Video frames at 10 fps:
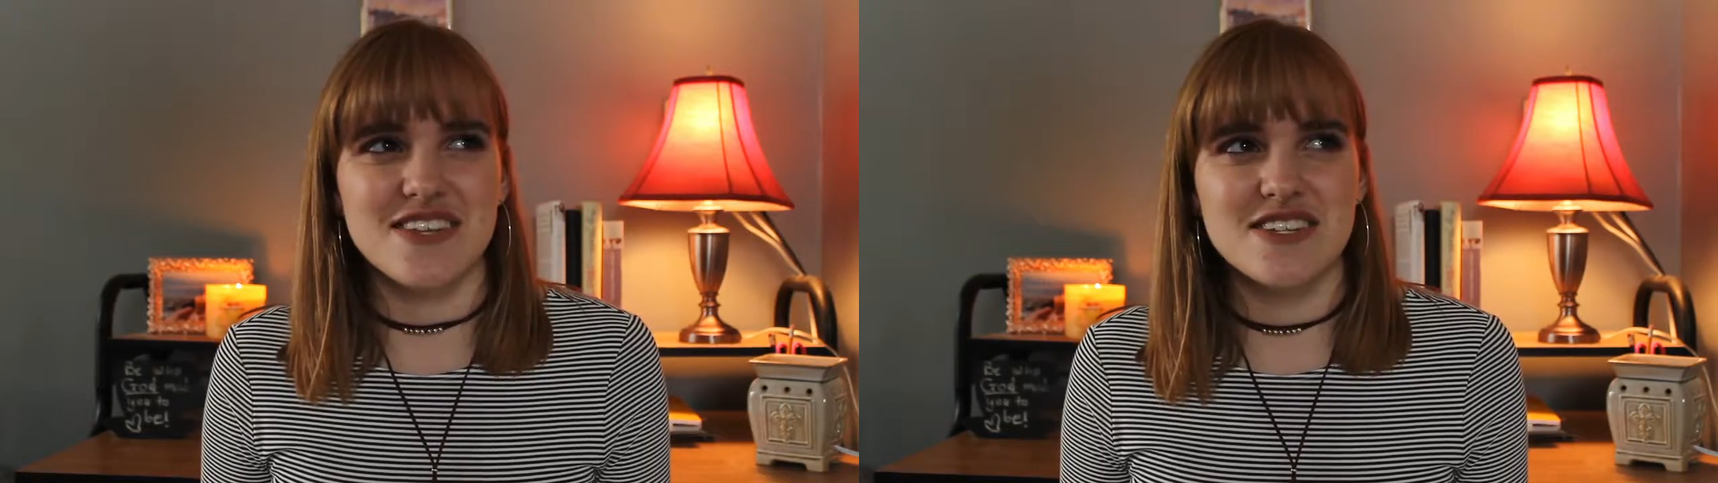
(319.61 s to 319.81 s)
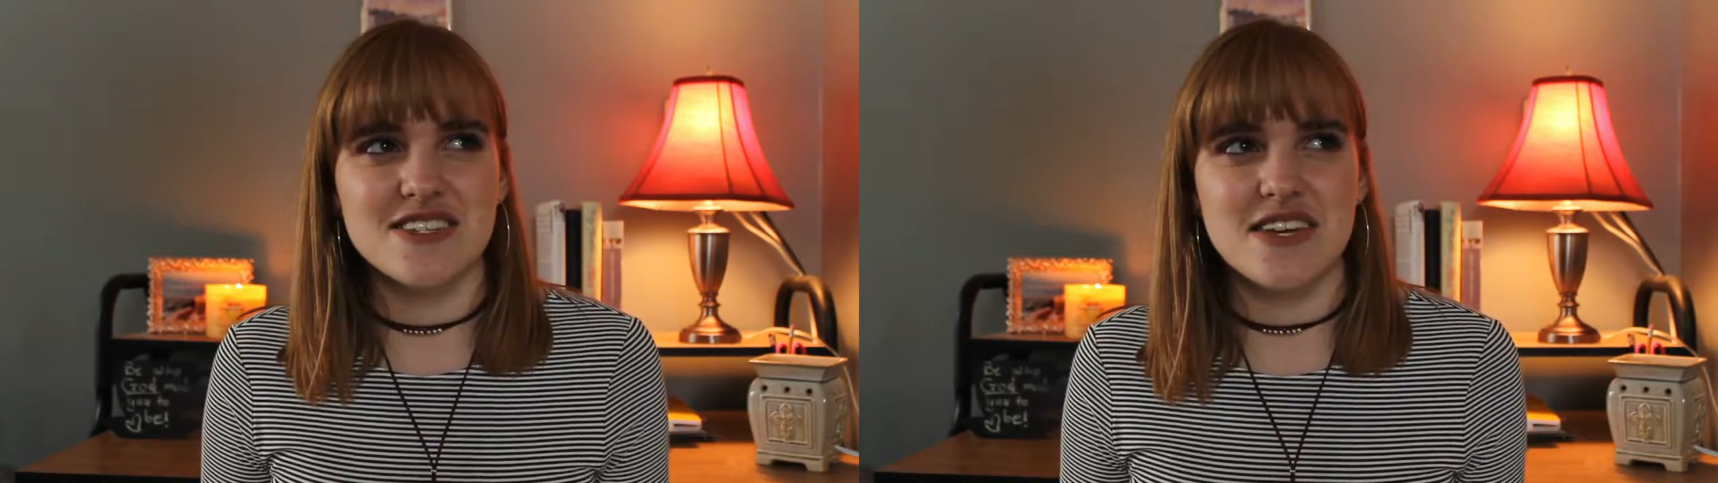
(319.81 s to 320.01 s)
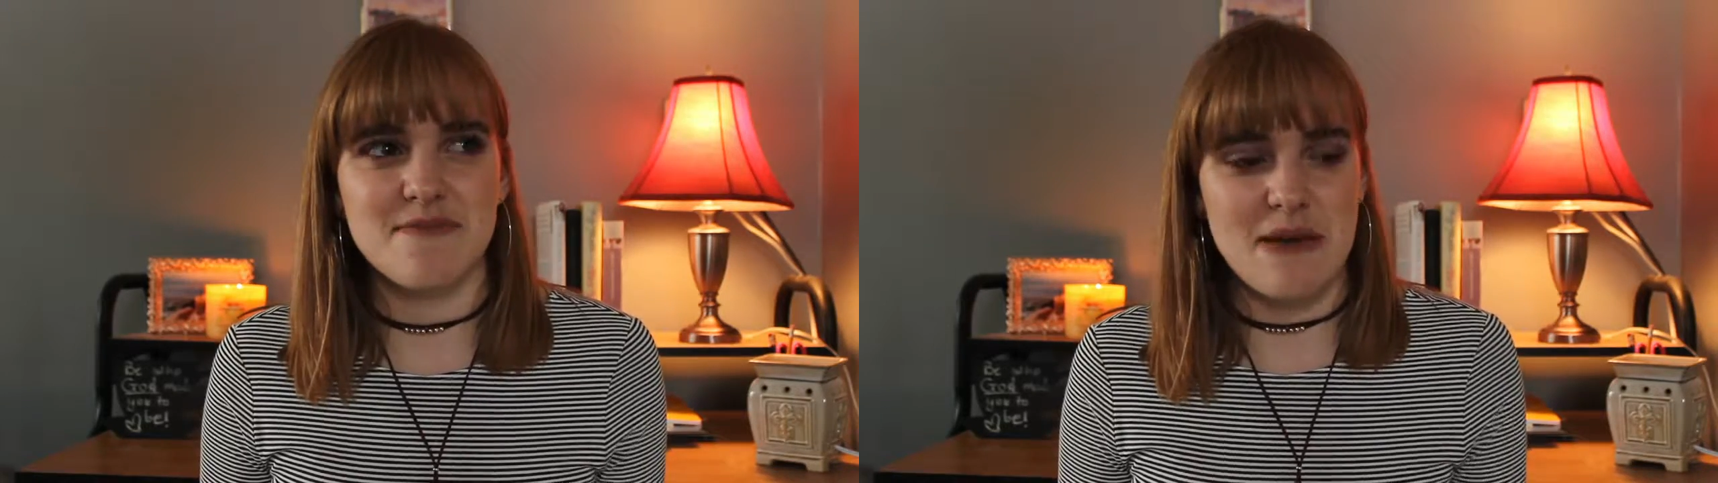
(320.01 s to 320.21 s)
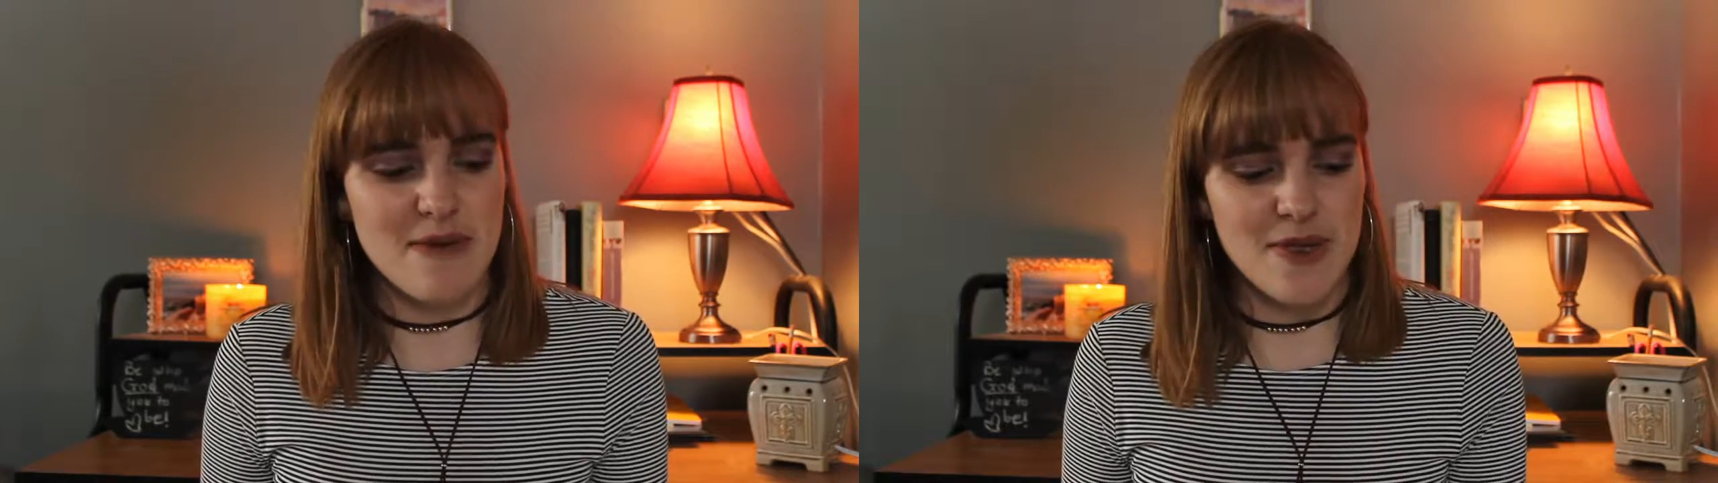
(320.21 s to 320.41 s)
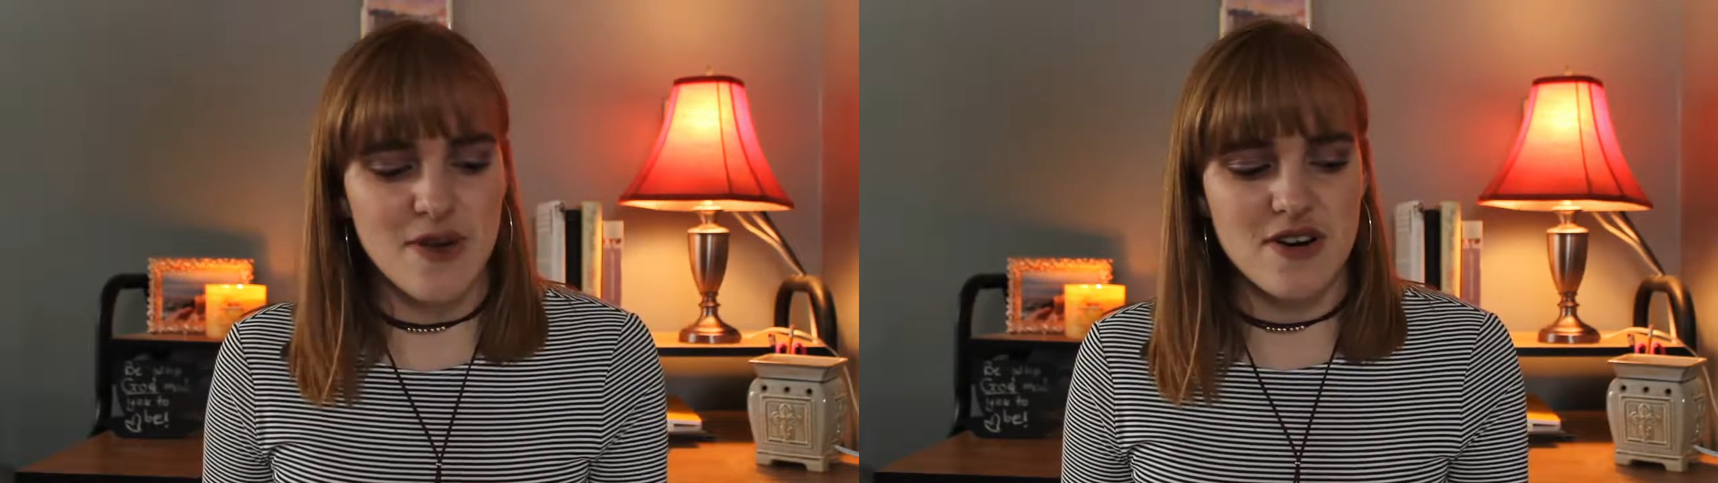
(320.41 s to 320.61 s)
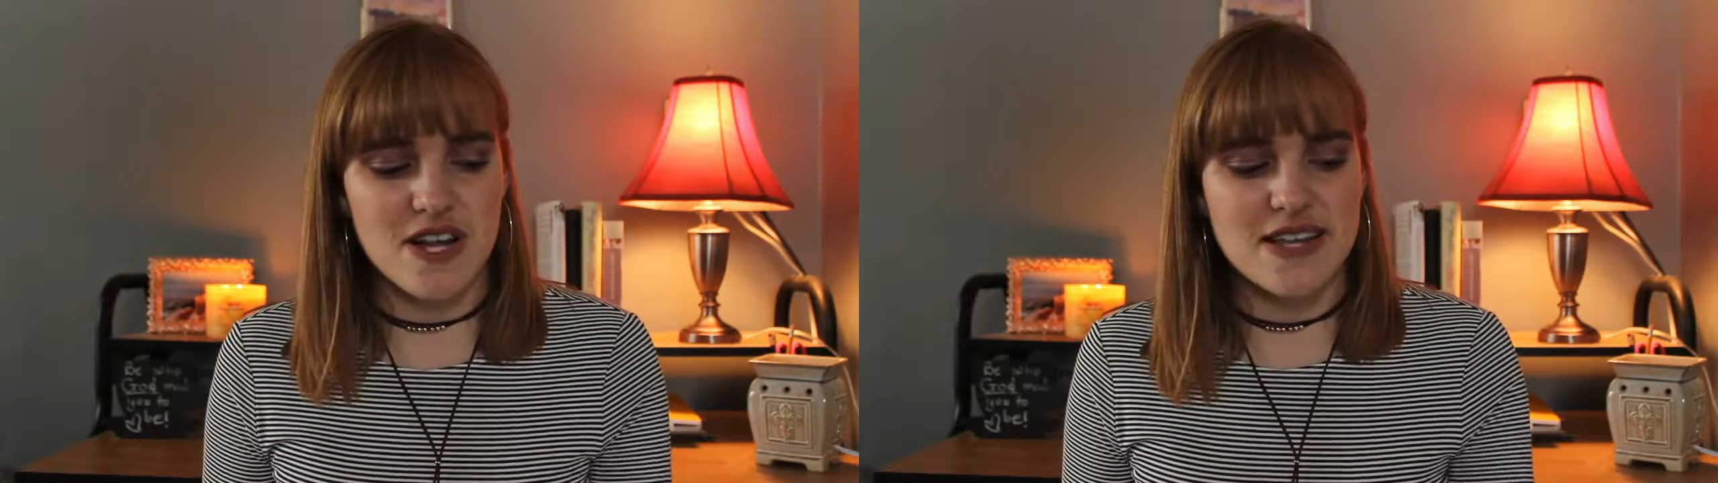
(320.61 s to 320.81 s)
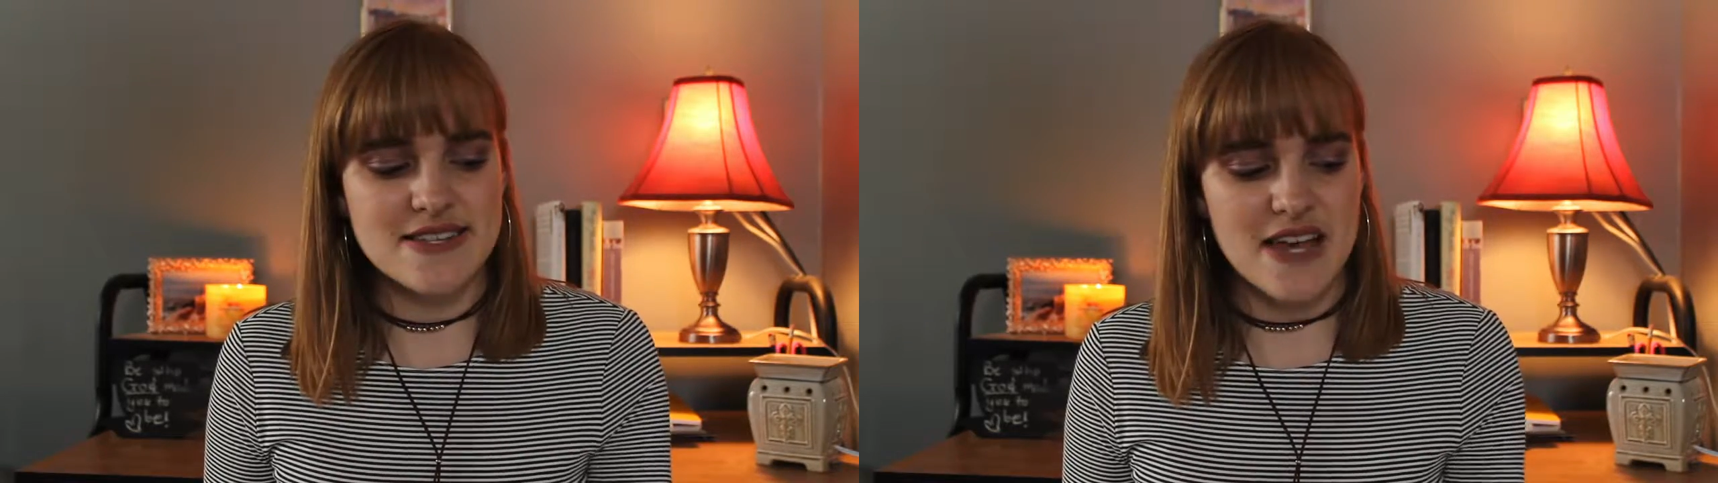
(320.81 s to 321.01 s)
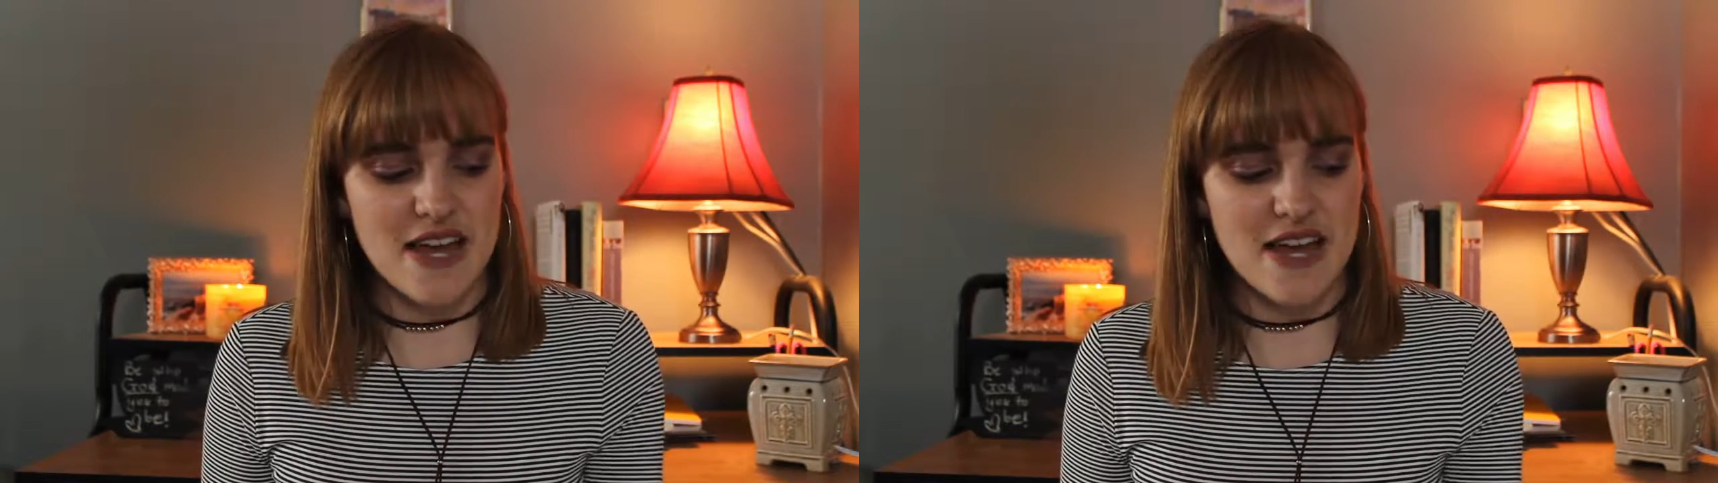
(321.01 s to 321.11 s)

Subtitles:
I think she's like maybe 30s,